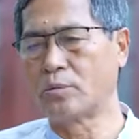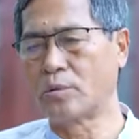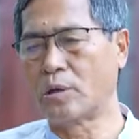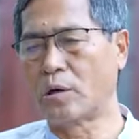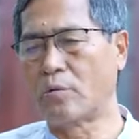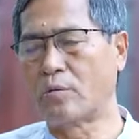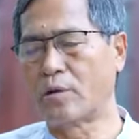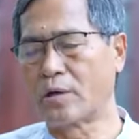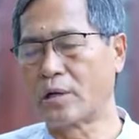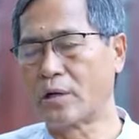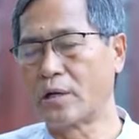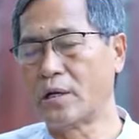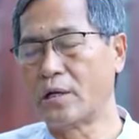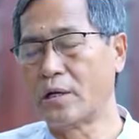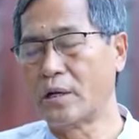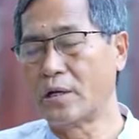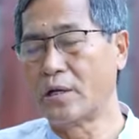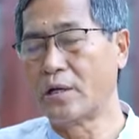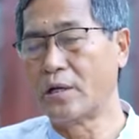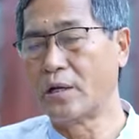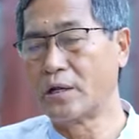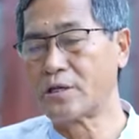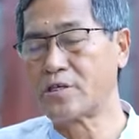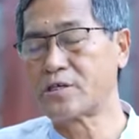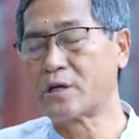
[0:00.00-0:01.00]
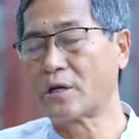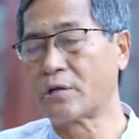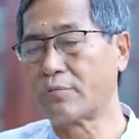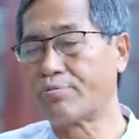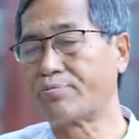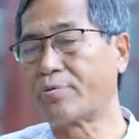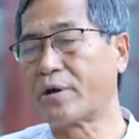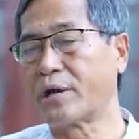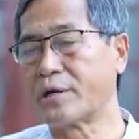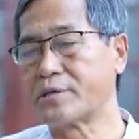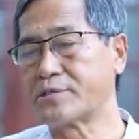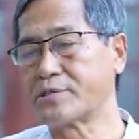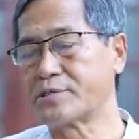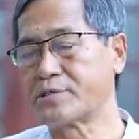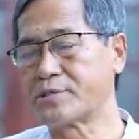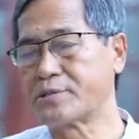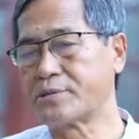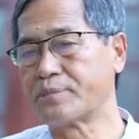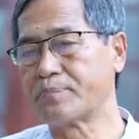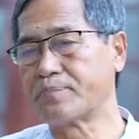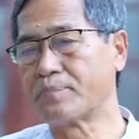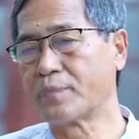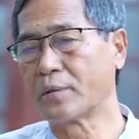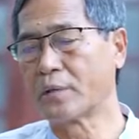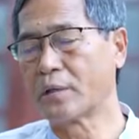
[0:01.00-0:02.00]
our natural friends,
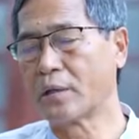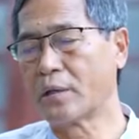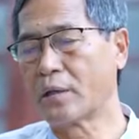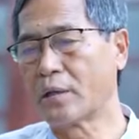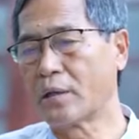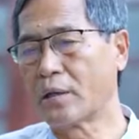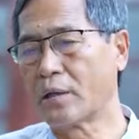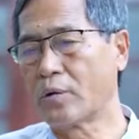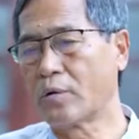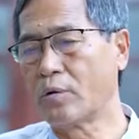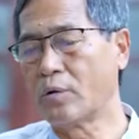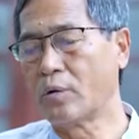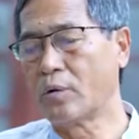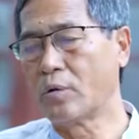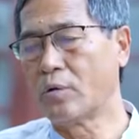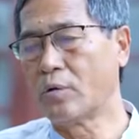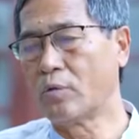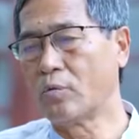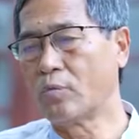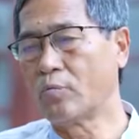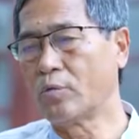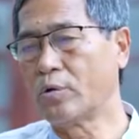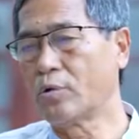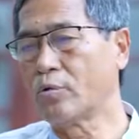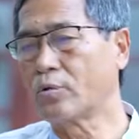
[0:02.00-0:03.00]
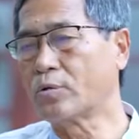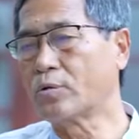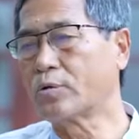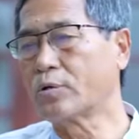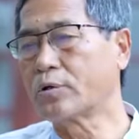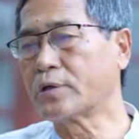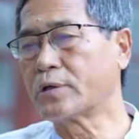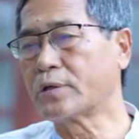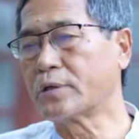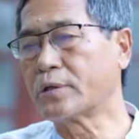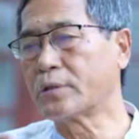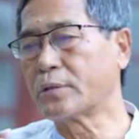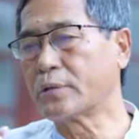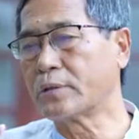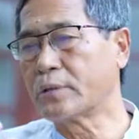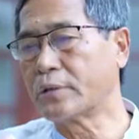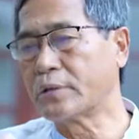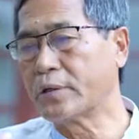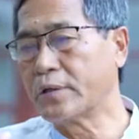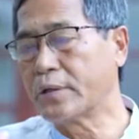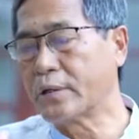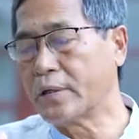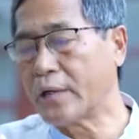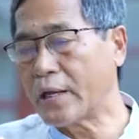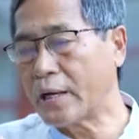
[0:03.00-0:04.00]
we could not
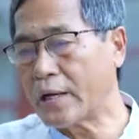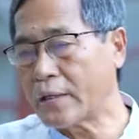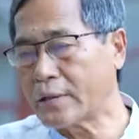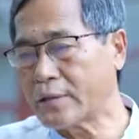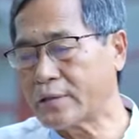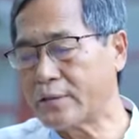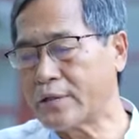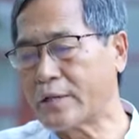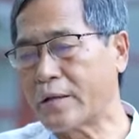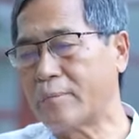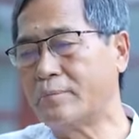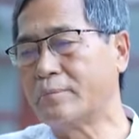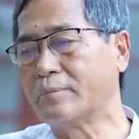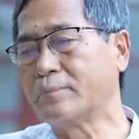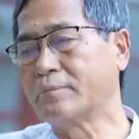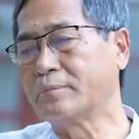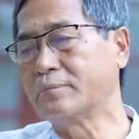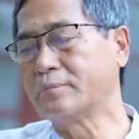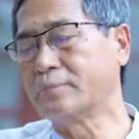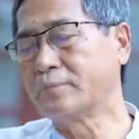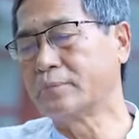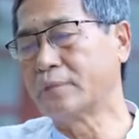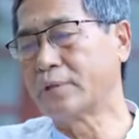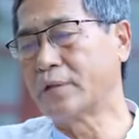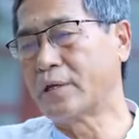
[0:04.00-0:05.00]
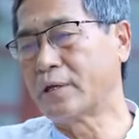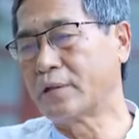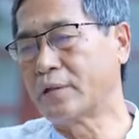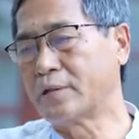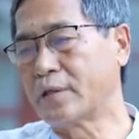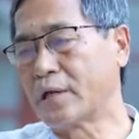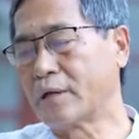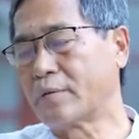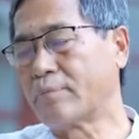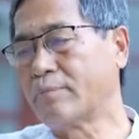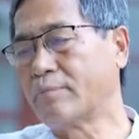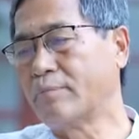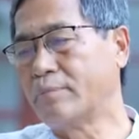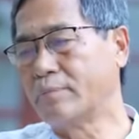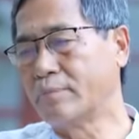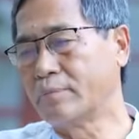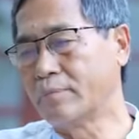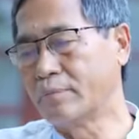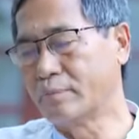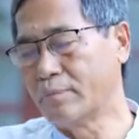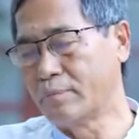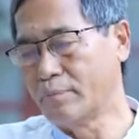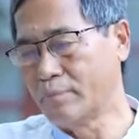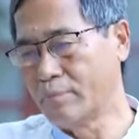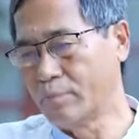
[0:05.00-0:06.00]
get their
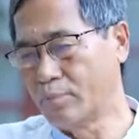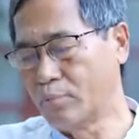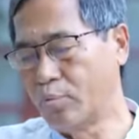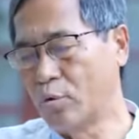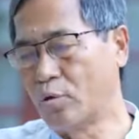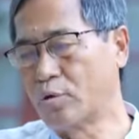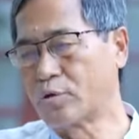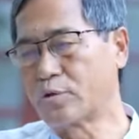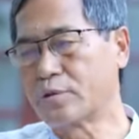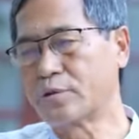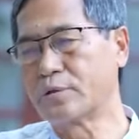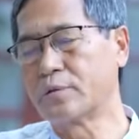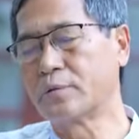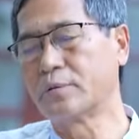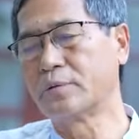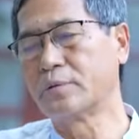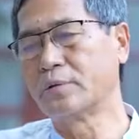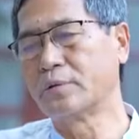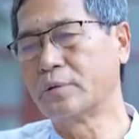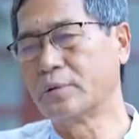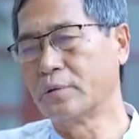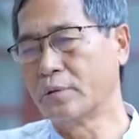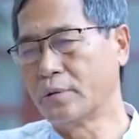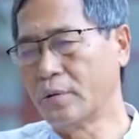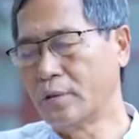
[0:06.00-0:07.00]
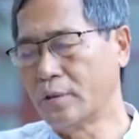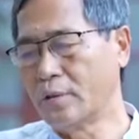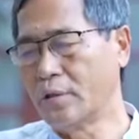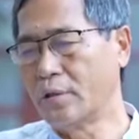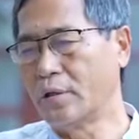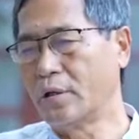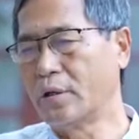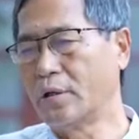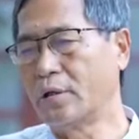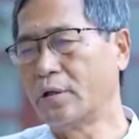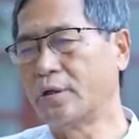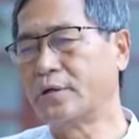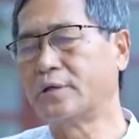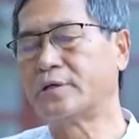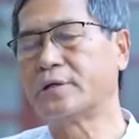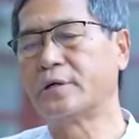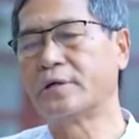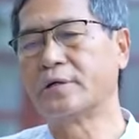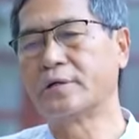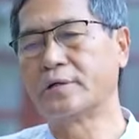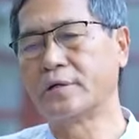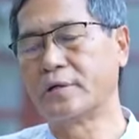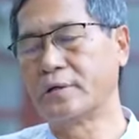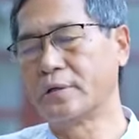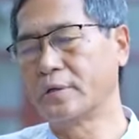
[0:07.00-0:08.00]
vote
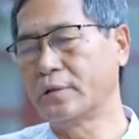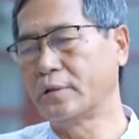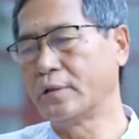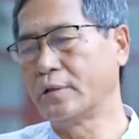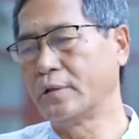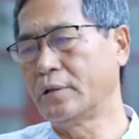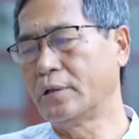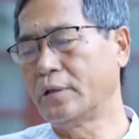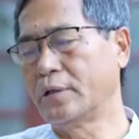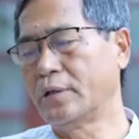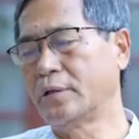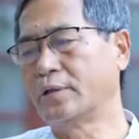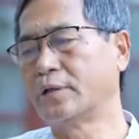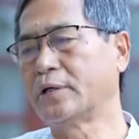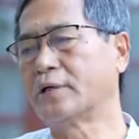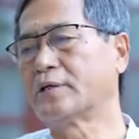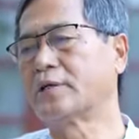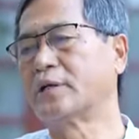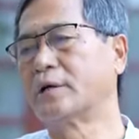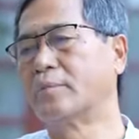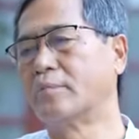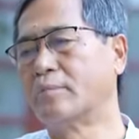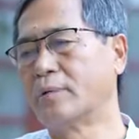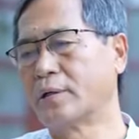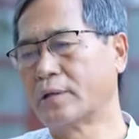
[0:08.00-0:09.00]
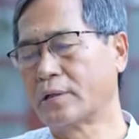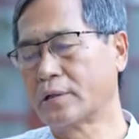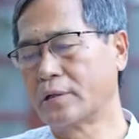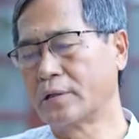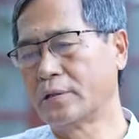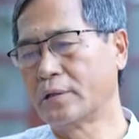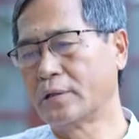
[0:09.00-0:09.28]
returned in that number.